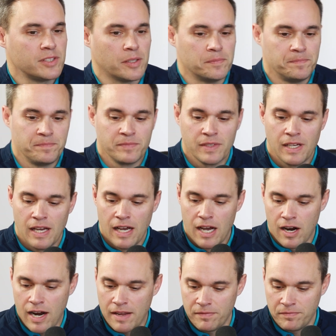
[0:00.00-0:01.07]
So,
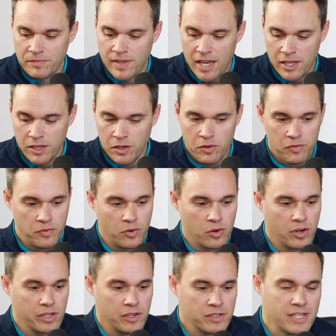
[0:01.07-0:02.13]
all right. Thank you
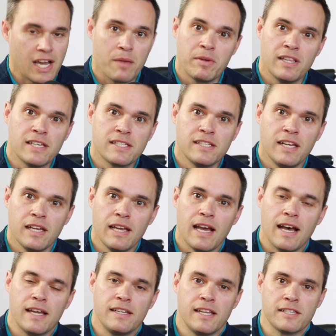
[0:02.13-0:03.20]
for your time and listening.
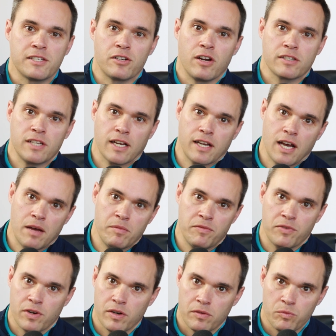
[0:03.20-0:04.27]
datacenterHawk.com
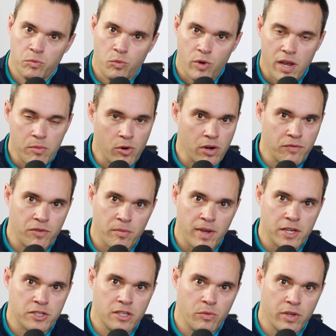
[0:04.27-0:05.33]
for way more
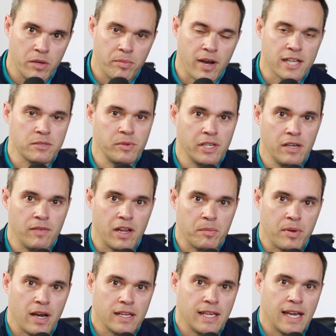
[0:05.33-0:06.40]
information than we could possibly give on a
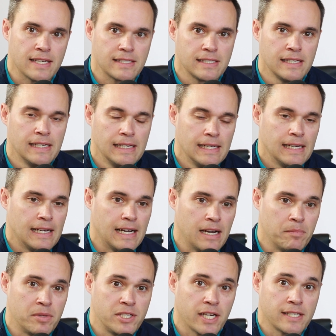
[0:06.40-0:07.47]
podcast.
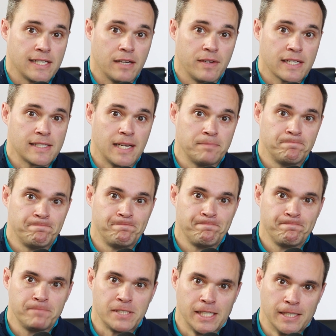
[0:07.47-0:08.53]
But check us out next time.
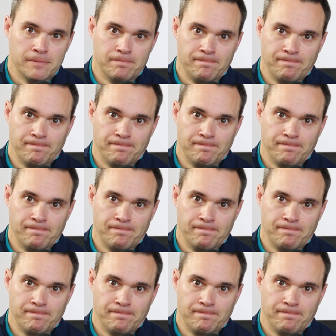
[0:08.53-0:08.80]
See ya.